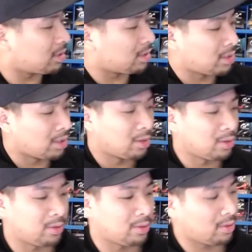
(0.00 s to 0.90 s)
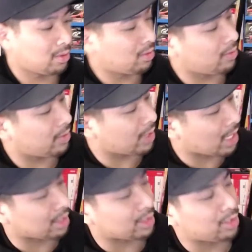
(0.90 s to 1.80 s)
So We
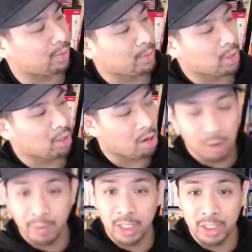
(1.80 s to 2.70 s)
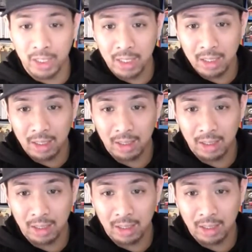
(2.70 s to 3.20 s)
got Super Mario RPG,